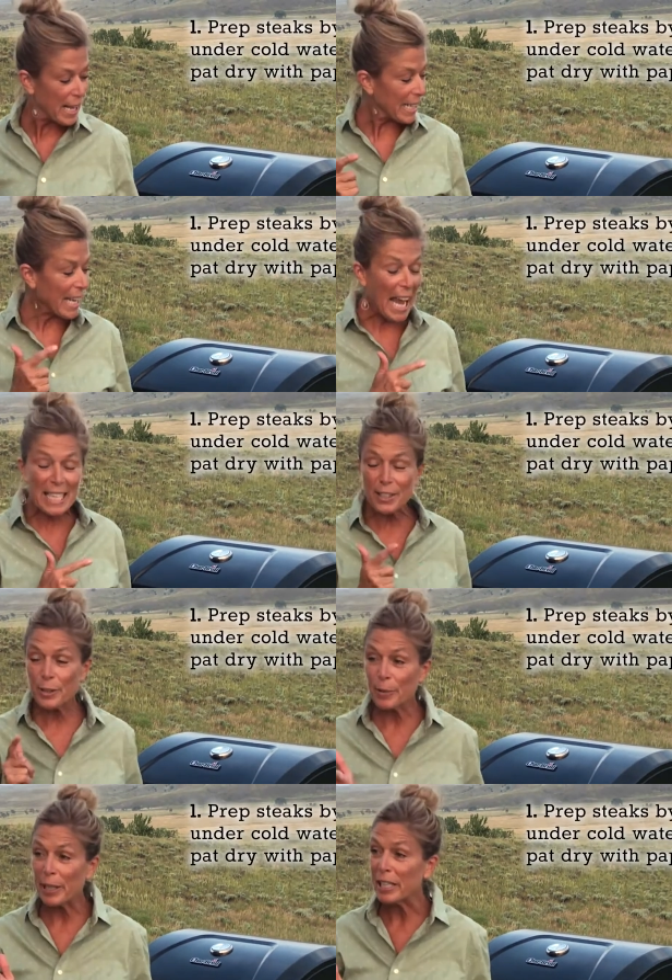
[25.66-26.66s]
gas
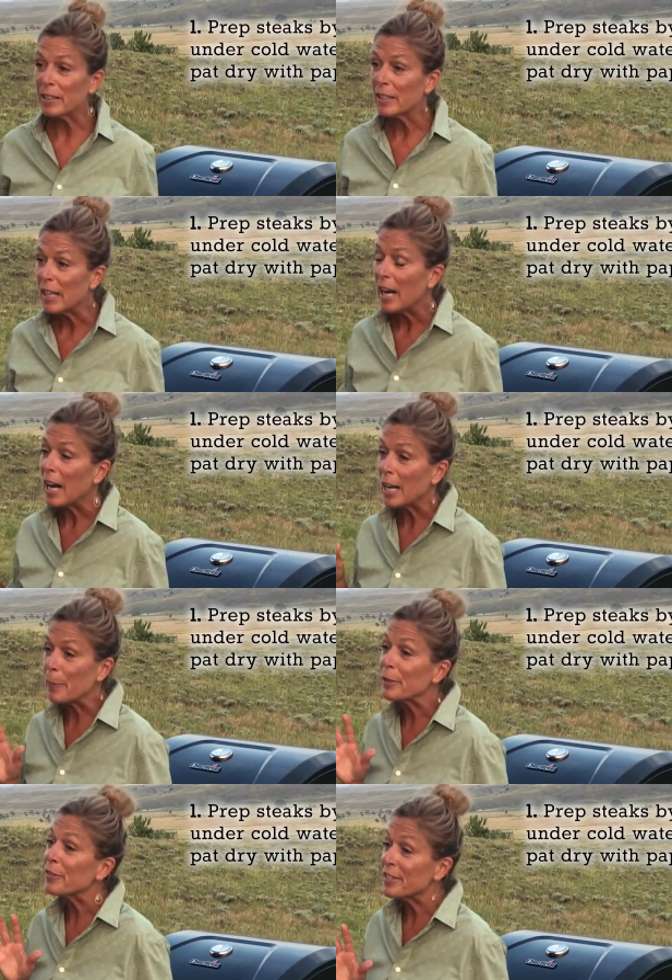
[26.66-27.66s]
grill a
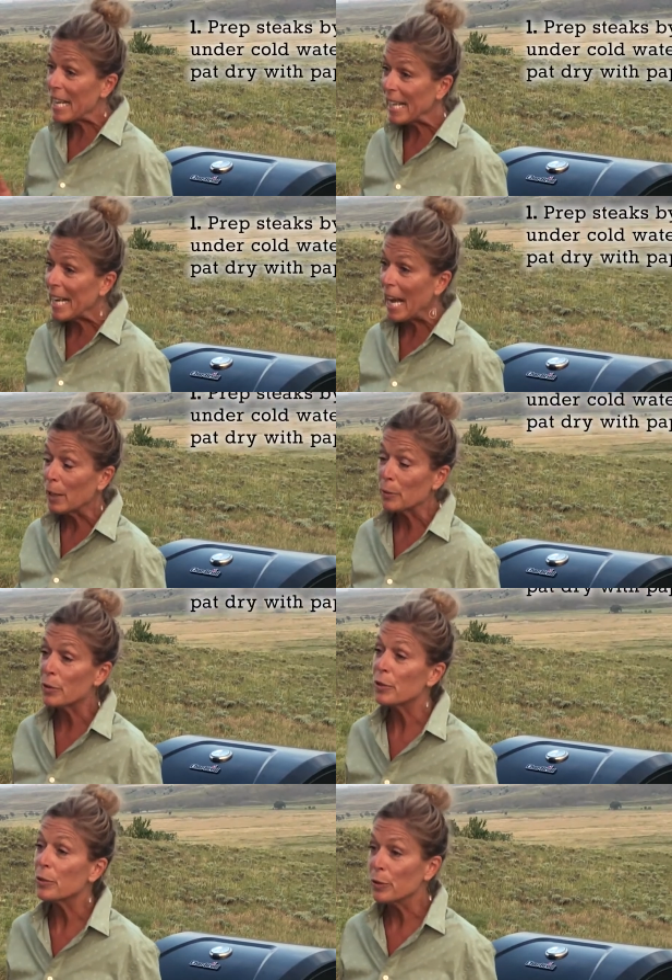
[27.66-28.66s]
couple of 10-ounce